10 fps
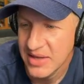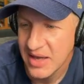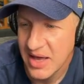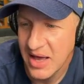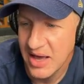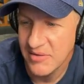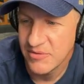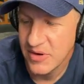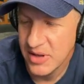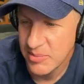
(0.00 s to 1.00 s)
Uh,
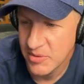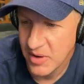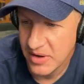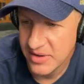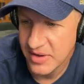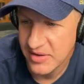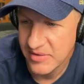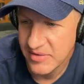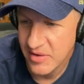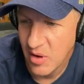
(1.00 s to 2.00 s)
Freddy
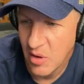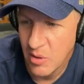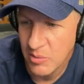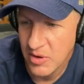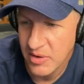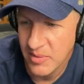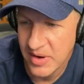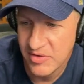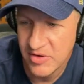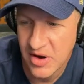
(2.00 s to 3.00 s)
Peralta's home run
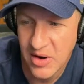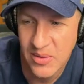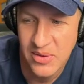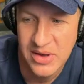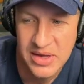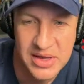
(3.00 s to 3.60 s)
ratio